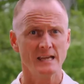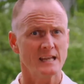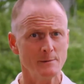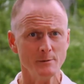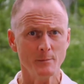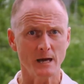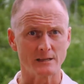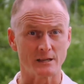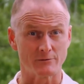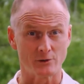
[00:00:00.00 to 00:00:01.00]
Keep in
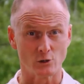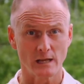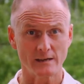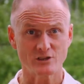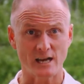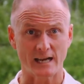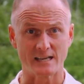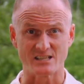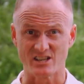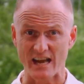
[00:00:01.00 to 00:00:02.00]
mind that if your life
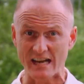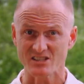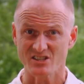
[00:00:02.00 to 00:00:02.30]
jacket is not